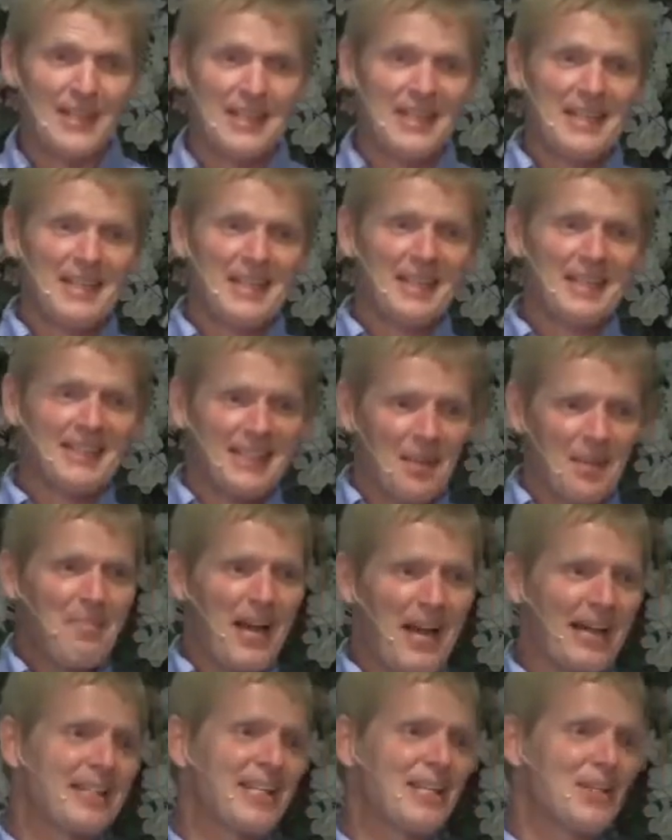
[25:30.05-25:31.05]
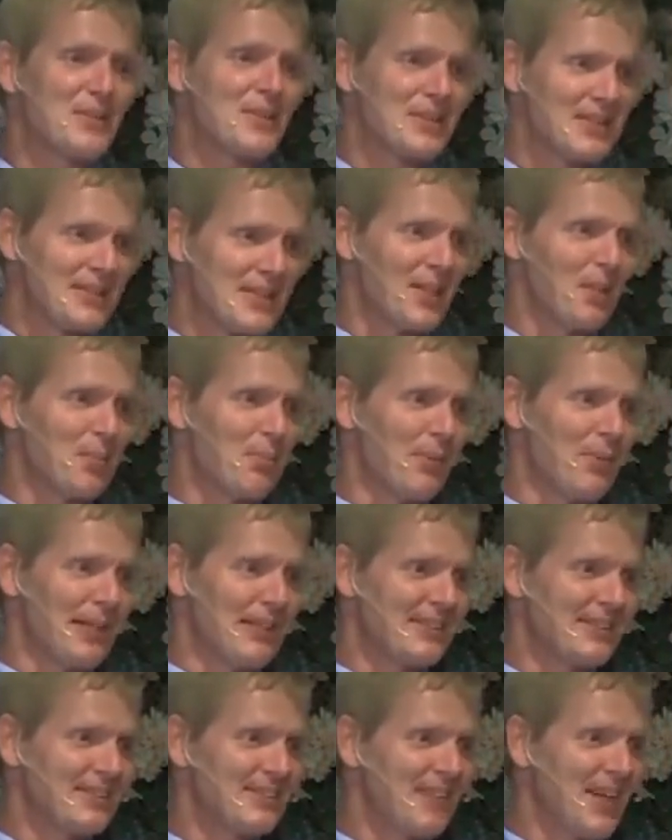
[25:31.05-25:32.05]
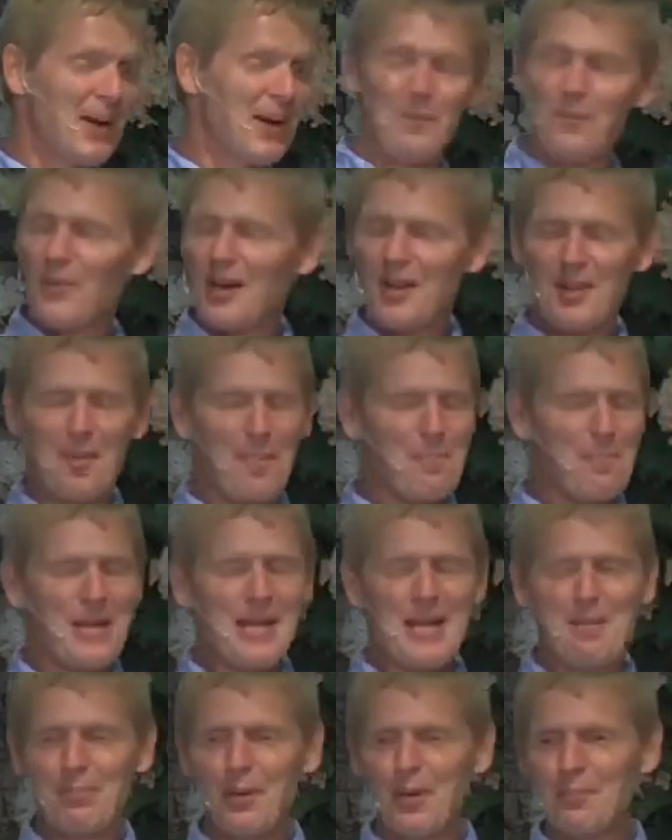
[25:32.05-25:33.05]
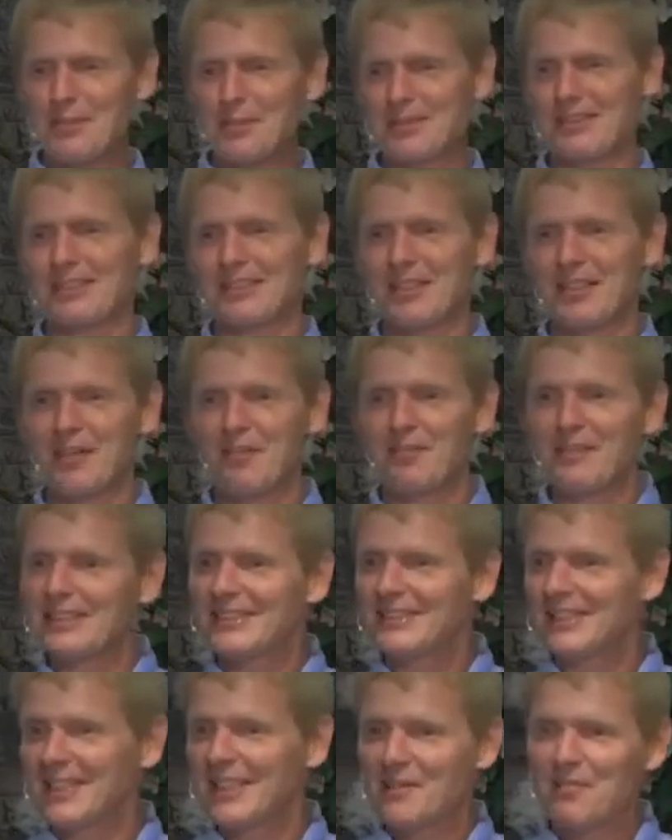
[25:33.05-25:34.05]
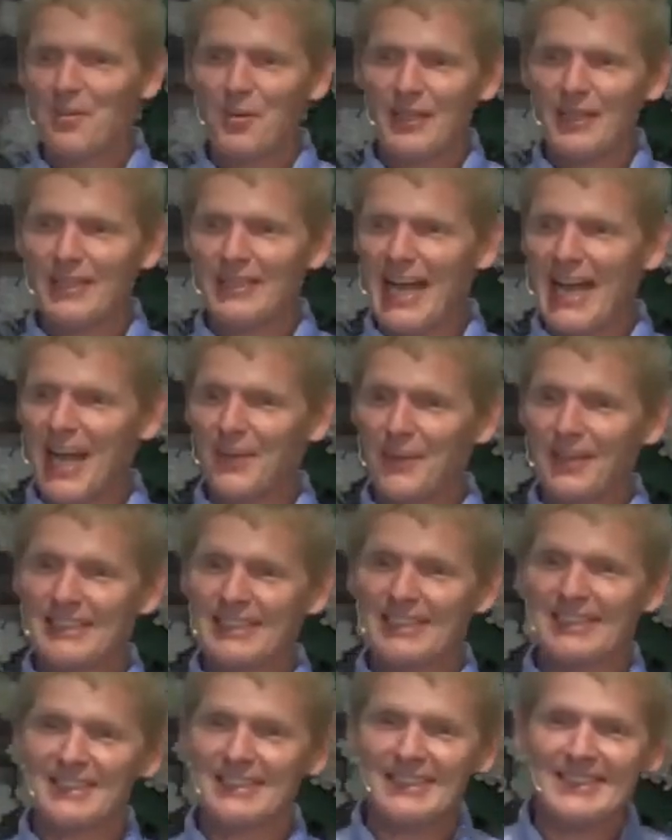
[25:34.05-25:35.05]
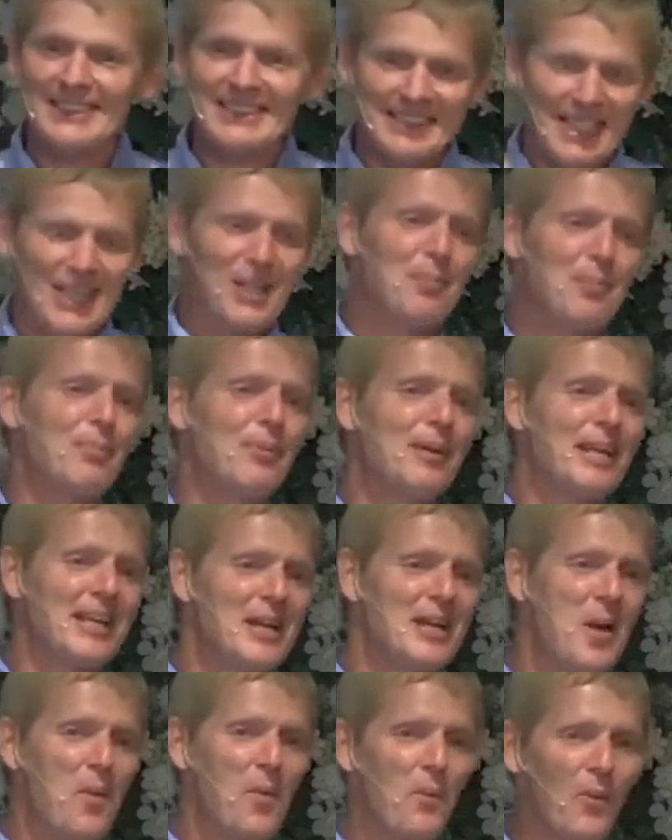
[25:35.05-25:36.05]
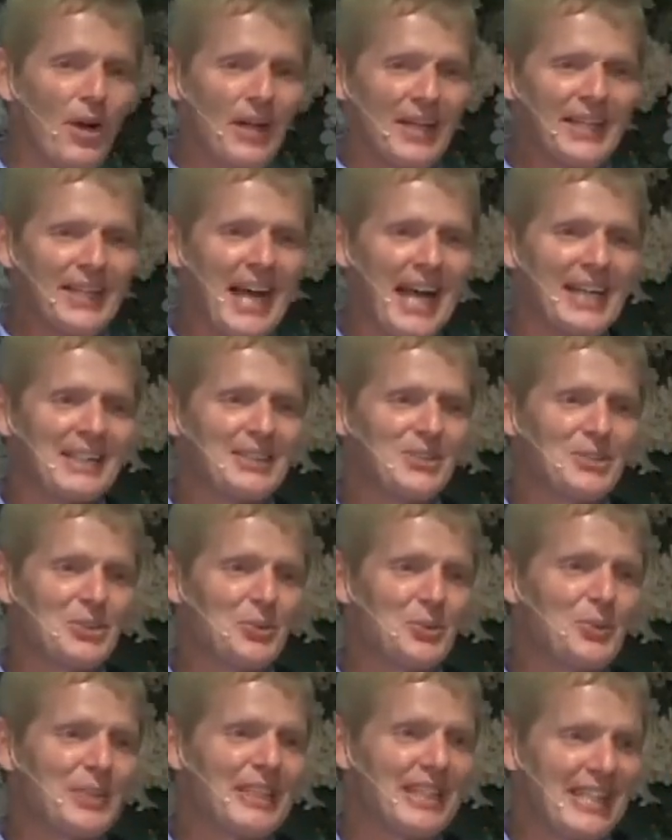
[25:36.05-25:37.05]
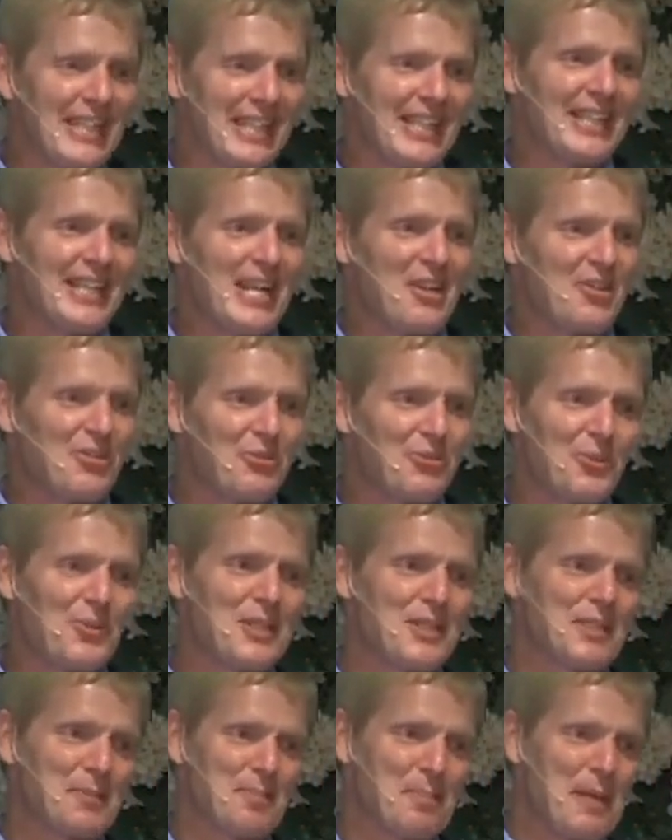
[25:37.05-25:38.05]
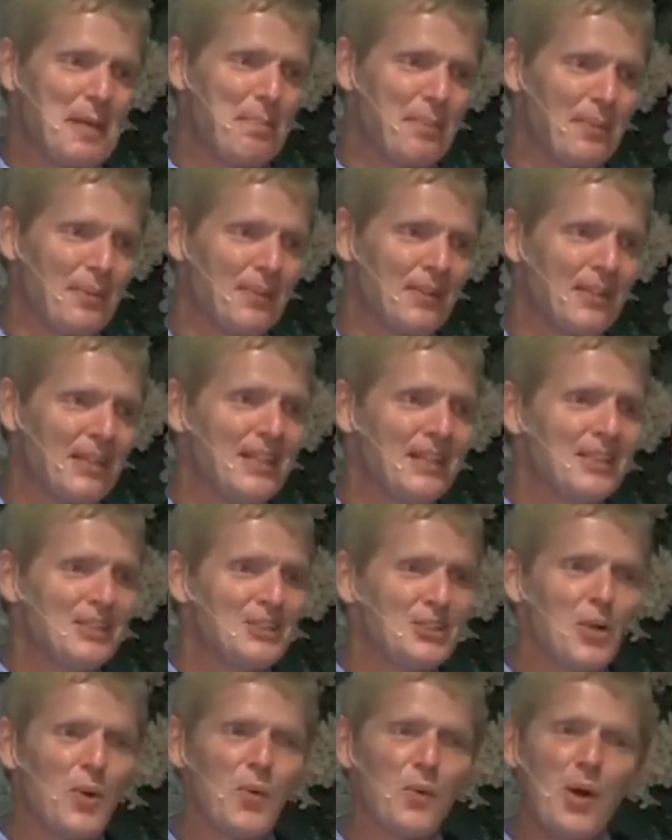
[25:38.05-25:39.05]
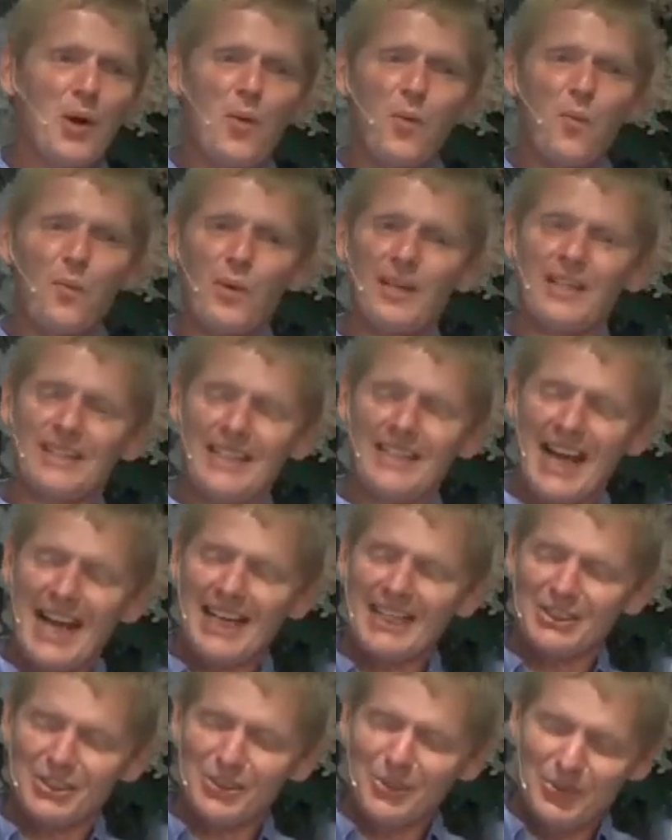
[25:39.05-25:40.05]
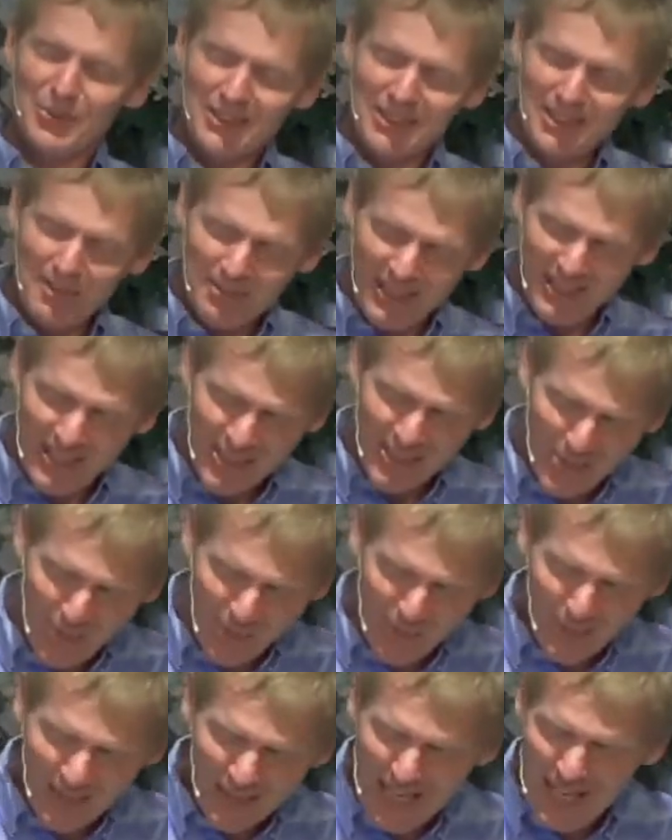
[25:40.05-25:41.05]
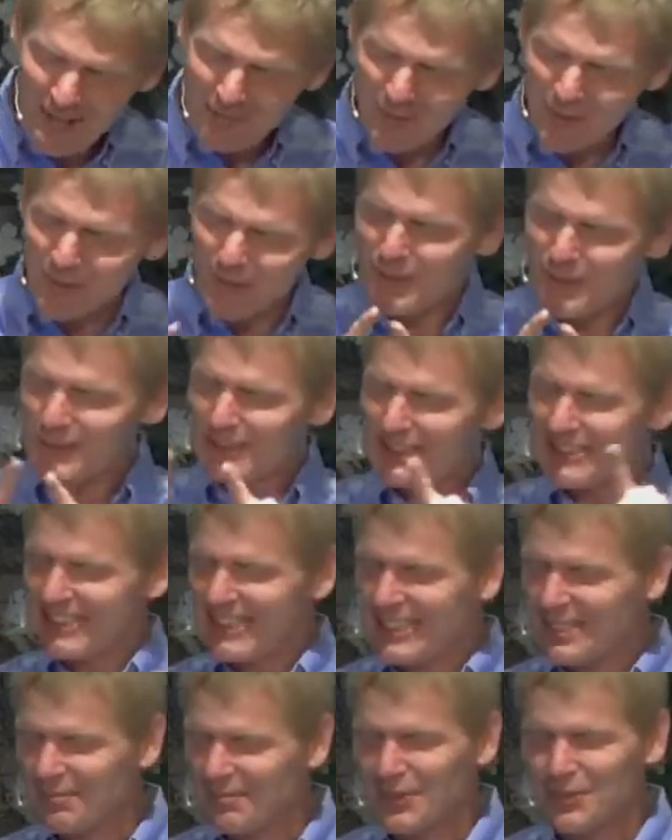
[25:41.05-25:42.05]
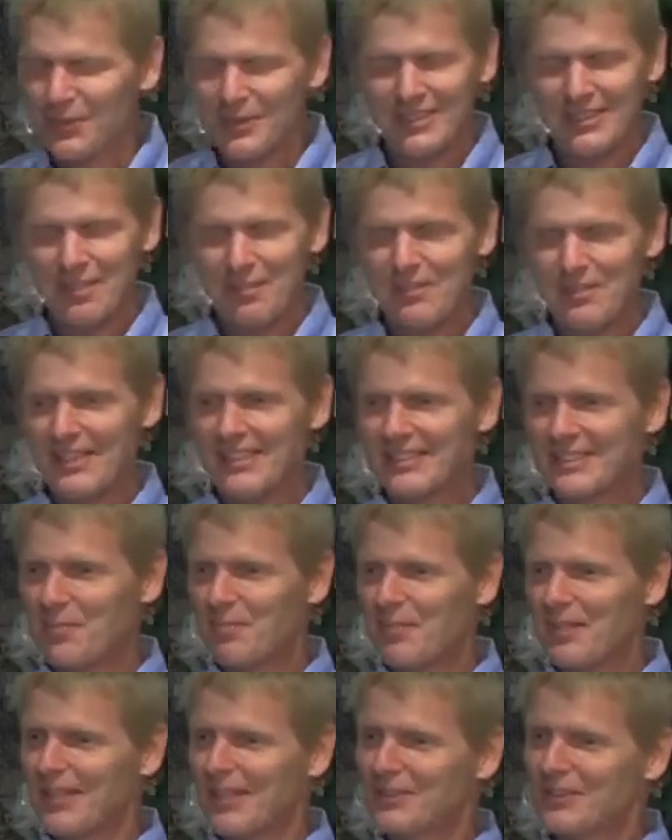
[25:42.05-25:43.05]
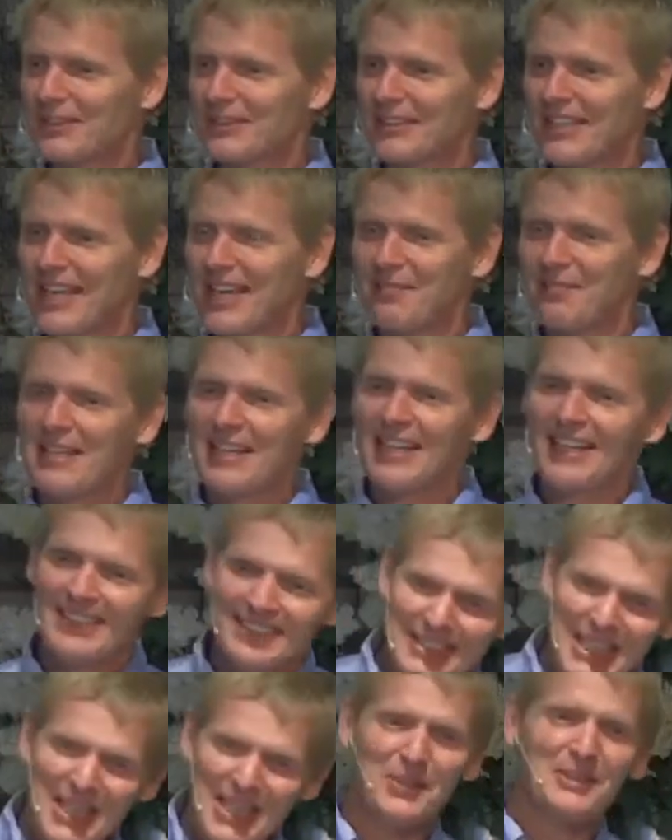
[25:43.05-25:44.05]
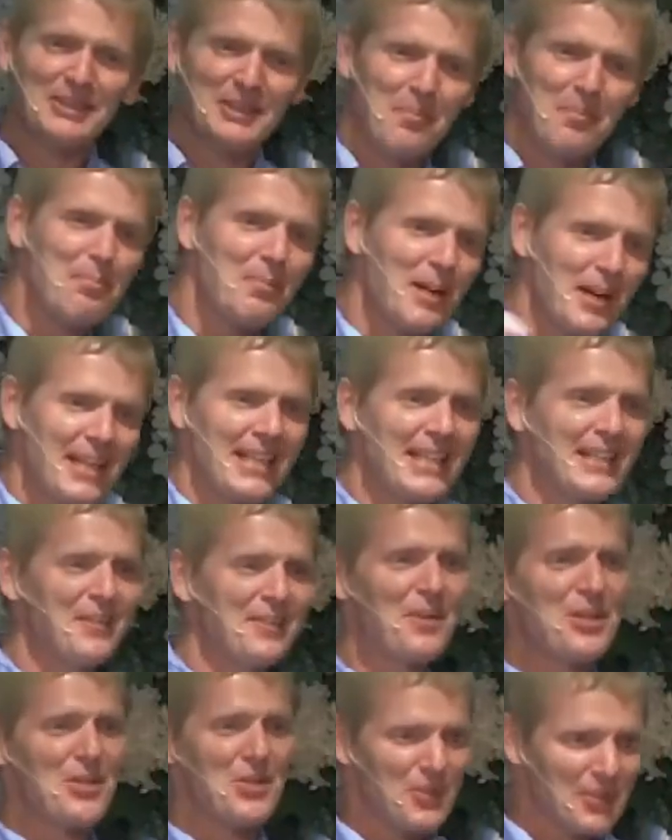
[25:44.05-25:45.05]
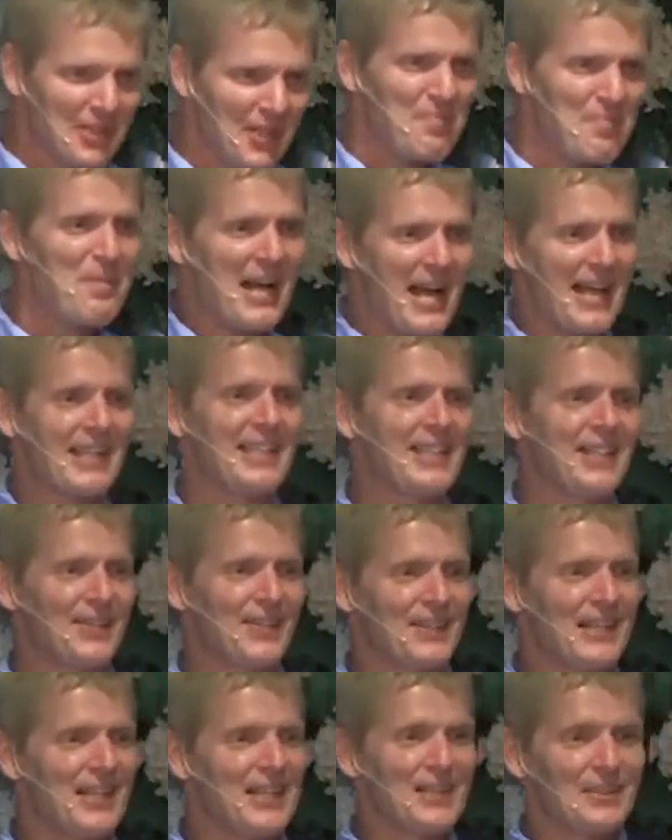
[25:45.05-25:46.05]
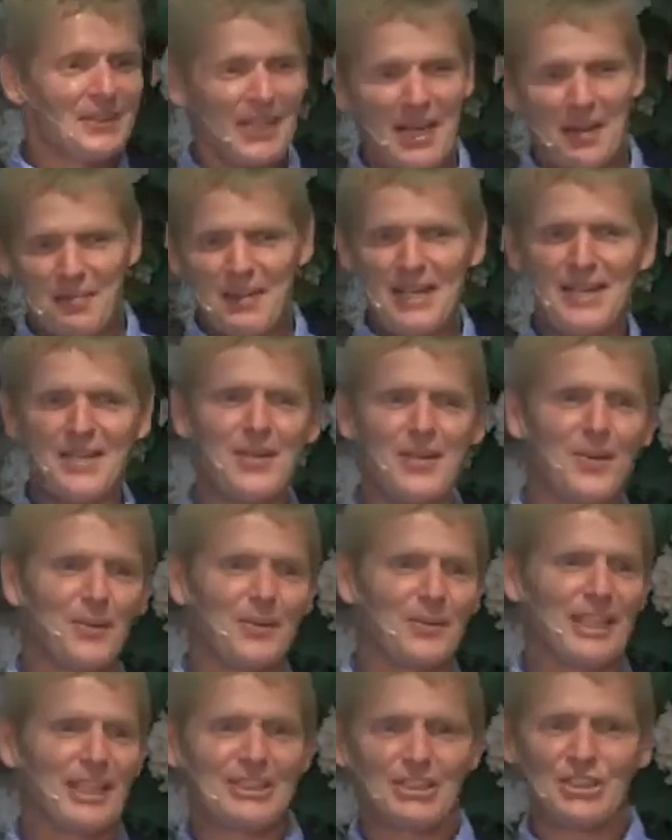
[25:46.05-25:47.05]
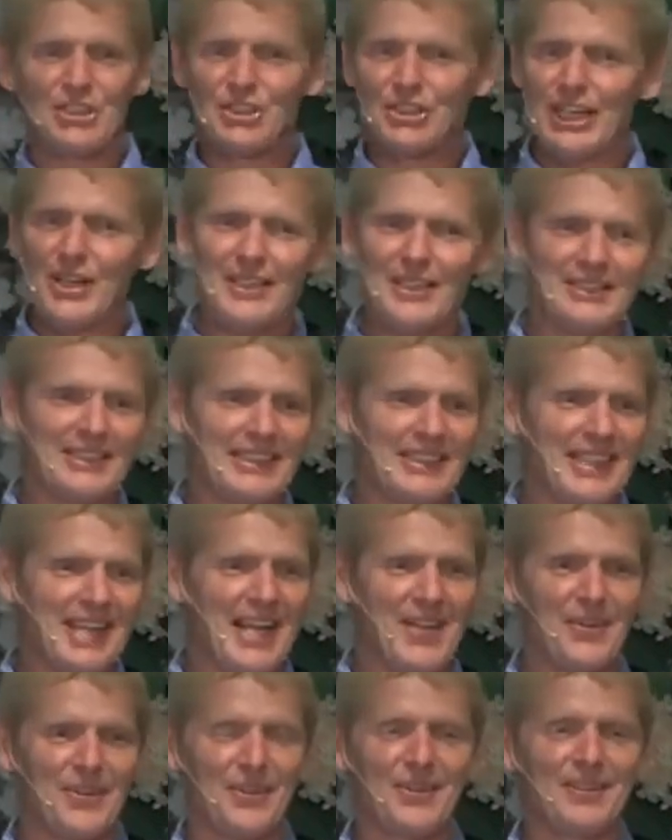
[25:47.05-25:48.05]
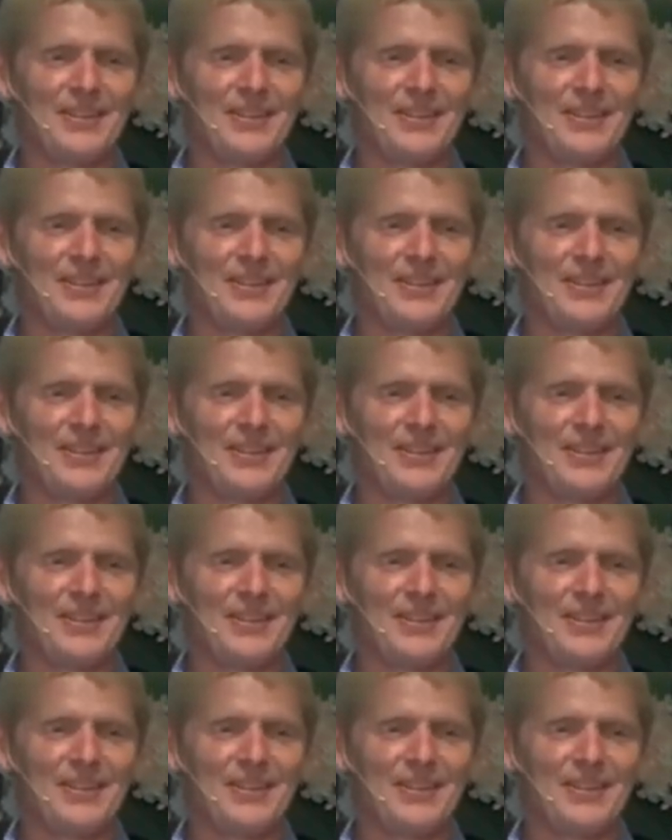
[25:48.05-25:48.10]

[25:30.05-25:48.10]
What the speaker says: come back here and celebrate. All right, one of the main purposes of these Sunday morning gatherings is to celebrate what God is doing in and through his people. So when God is doing something in your life or you see him doing something in somebody else's life, tell somebody when you come back here. Let me know. Let's share it together.